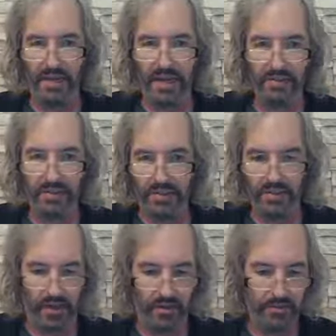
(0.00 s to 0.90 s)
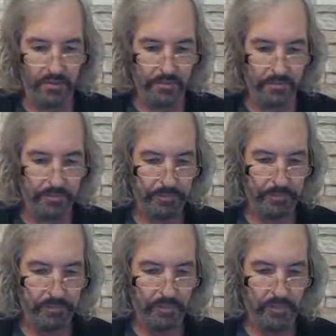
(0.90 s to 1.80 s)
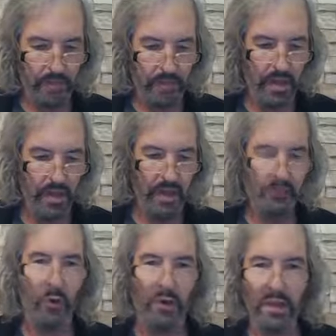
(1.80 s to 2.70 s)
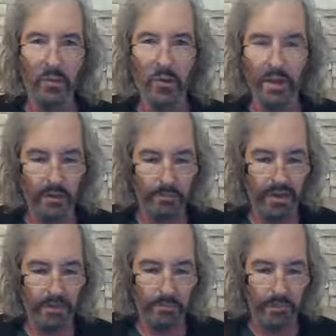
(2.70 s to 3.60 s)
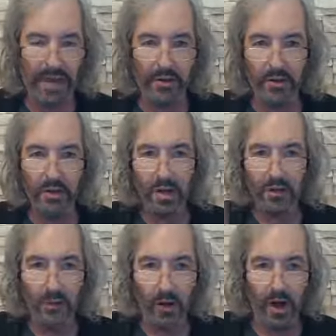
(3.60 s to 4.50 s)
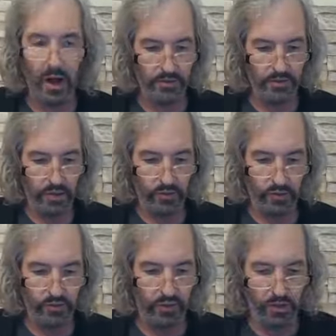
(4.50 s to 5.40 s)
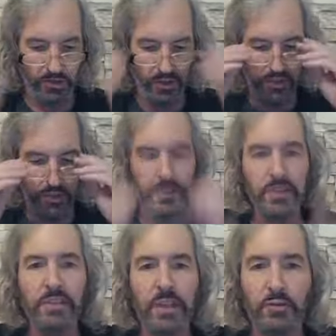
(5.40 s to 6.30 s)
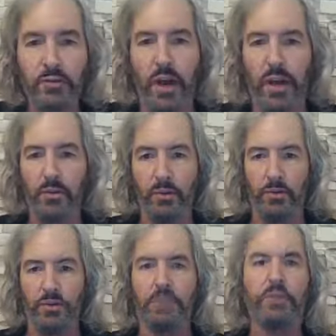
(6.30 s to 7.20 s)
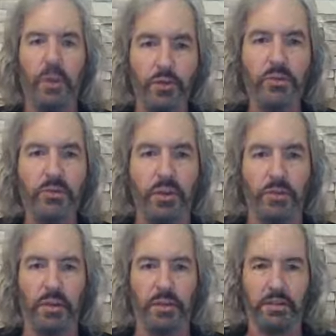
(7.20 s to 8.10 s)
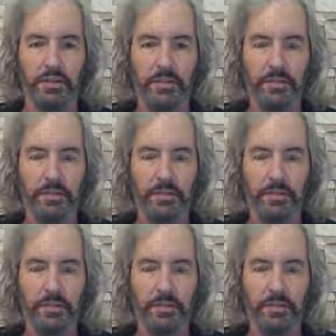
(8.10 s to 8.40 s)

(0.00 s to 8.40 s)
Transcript: in Exodus 6. For it would have been better for us to serve the Egyptians than to die in the wilderness. Are you serious?